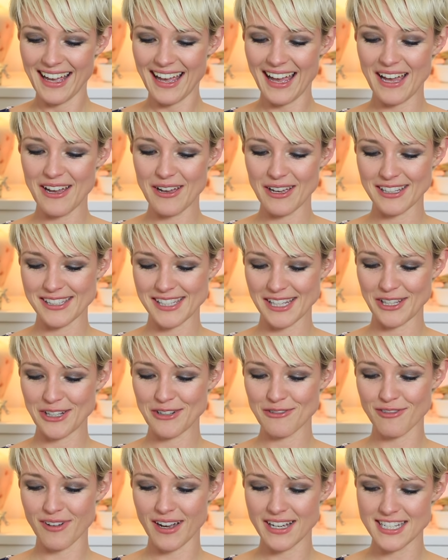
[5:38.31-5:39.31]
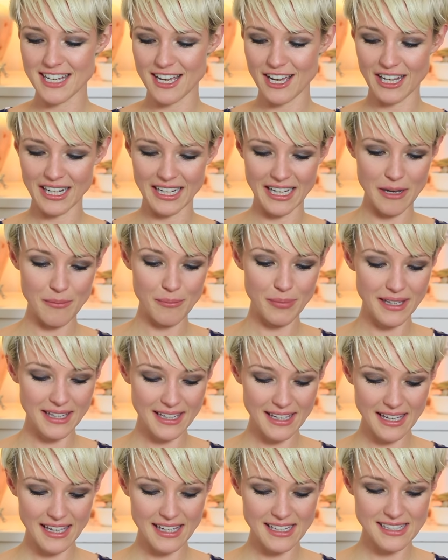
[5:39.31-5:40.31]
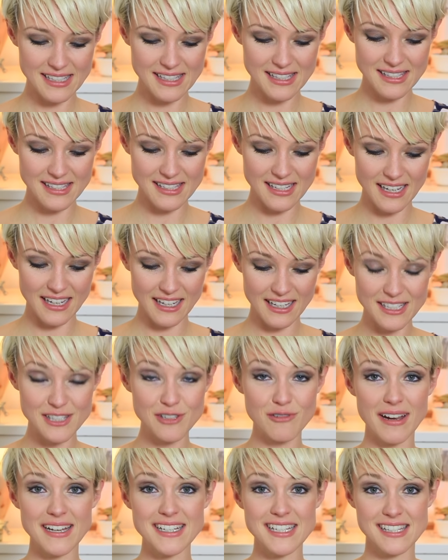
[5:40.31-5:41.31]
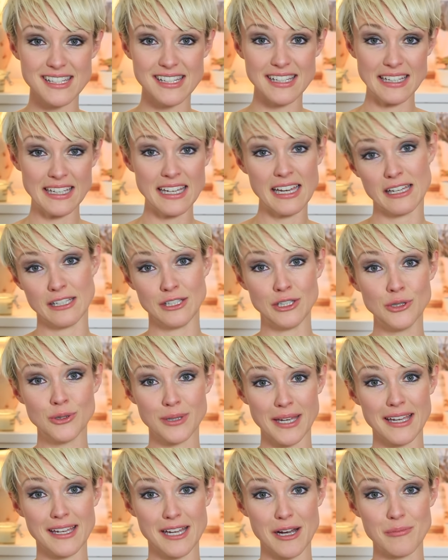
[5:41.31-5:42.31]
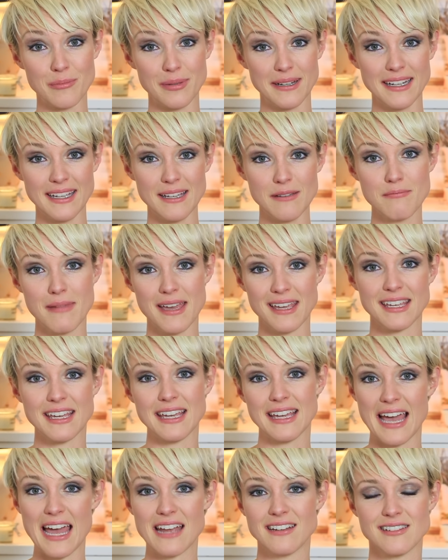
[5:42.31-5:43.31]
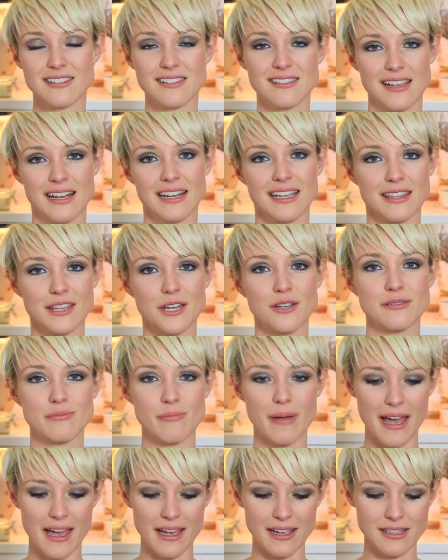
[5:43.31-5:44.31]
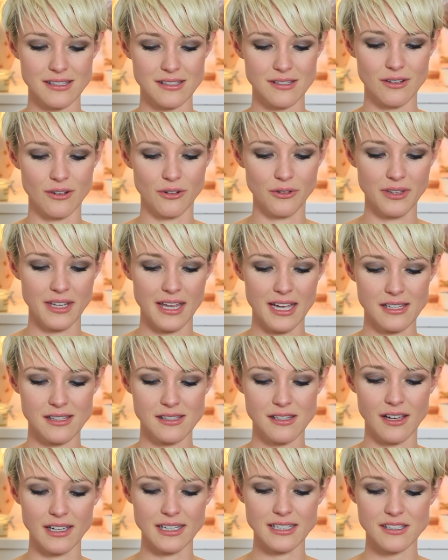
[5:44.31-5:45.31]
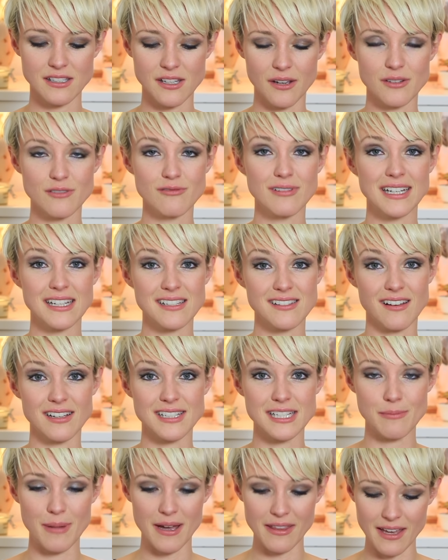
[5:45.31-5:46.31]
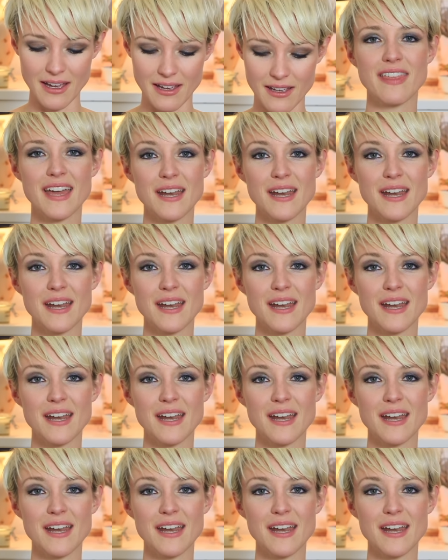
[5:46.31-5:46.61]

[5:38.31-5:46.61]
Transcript: so I couldn't find it earlier, but it's great to see a UK company making and selling those bags on their site, so I was really excited about that.